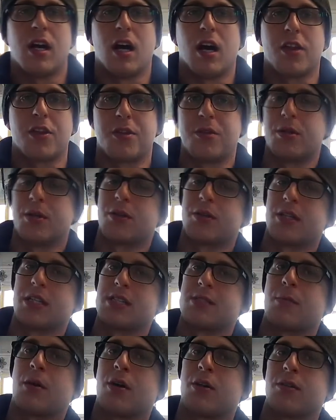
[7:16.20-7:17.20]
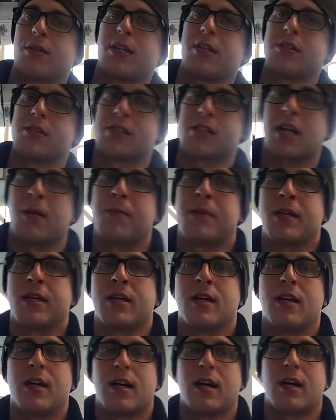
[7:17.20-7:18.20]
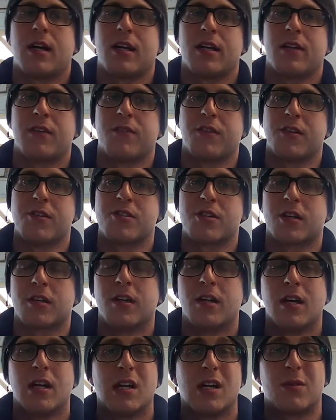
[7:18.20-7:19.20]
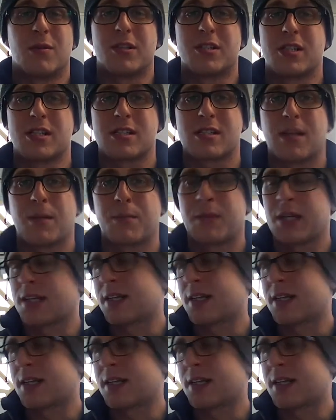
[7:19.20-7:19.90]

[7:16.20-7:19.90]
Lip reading: throughout these model years coming in the future, which is something